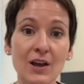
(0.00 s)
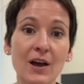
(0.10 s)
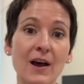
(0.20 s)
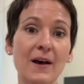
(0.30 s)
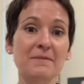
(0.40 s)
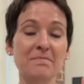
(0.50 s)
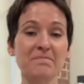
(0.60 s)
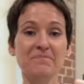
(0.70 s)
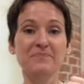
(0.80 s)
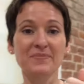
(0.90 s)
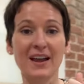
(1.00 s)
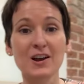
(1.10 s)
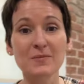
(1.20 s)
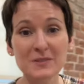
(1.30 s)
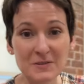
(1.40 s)
I
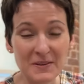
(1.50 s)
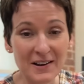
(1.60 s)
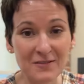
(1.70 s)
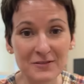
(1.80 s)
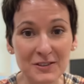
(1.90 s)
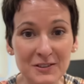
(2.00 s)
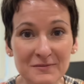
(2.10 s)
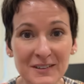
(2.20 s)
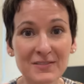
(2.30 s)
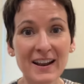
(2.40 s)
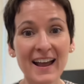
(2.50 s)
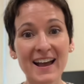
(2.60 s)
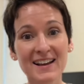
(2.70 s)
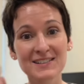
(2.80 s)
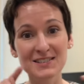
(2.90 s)
hope this has been helpful. If it
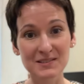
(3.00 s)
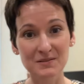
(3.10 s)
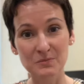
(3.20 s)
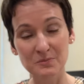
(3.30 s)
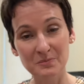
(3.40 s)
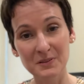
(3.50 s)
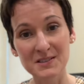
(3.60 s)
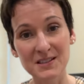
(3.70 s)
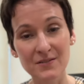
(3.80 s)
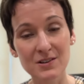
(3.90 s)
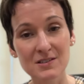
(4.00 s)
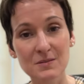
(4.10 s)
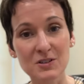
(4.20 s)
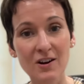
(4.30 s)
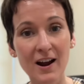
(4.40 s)
has, please give it a
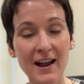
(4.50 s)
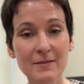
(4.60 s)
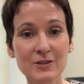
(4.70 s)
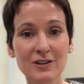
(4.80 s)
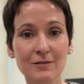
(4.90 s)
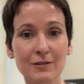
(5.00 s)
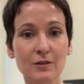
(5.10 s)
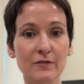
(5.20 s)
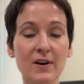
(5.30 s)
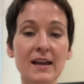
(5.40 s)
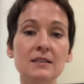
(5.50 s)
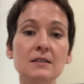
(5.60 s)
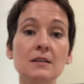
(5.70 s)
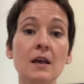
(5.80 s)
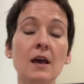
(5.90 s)
subscribe, share it with your
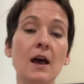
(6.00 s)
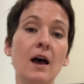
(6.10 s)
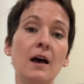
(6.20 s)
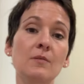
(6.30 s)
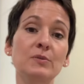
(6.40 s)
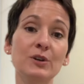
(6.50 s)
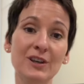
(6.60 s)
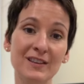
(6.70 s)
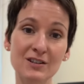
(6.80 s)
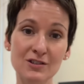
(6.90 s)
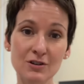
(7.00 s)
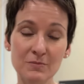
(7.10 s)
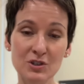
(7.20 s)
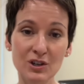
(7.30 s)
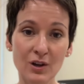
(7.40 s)
friends. Look in the
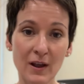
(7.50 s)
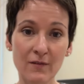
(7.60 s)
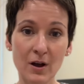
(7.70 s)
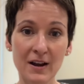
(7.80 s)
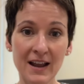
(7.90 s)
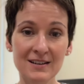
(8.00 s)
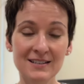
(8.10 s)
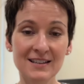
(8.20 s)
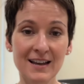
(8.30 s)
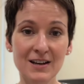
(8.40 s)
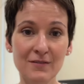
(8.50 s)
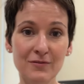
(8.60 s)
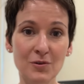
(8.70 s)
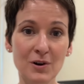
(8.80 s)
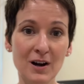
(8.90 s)
description on how to sign up
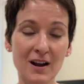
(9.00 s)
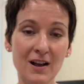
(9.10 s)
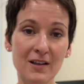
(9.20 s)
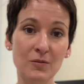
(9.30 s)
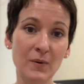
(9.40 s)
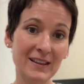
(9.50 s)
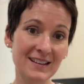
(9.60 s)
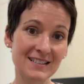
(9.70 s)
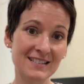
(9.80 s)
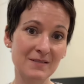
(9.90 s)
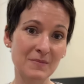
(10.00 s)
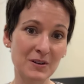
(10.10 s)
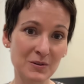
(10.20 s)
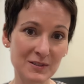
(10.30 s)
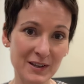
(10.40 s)
for the waitlist and my
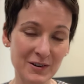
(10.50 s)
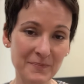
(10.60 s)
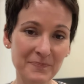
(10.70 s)
newsletter,